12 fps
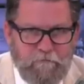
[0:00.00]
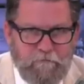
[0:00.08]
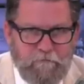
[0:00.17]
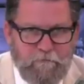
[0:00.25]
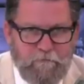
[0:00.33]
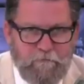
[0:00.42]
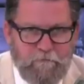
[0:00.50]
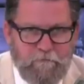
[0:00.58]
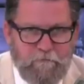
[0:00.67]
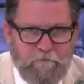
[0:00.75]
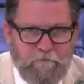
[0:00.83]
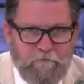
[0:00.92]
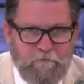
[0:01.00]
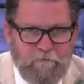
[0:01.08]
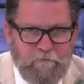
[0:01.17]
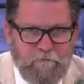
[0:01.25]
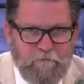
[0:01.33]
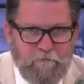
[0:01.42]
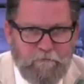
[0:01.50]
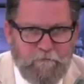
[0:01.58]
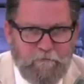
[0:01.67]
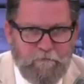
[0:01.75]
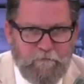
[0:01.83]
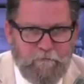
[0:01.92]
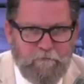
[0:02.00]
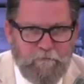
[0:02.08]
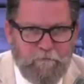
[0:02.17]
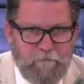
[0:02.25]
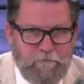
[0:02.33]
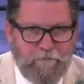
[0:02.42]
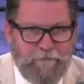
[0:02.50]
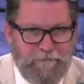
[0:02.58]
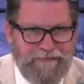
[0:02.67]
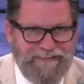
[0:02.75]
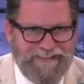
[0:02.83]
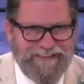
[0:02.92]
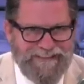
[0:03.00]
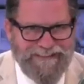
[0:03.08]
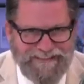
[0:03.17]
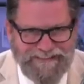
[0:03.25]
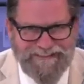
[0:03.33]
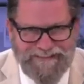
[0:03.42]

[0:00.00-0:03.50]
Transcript: No words are spoken by the person on screen.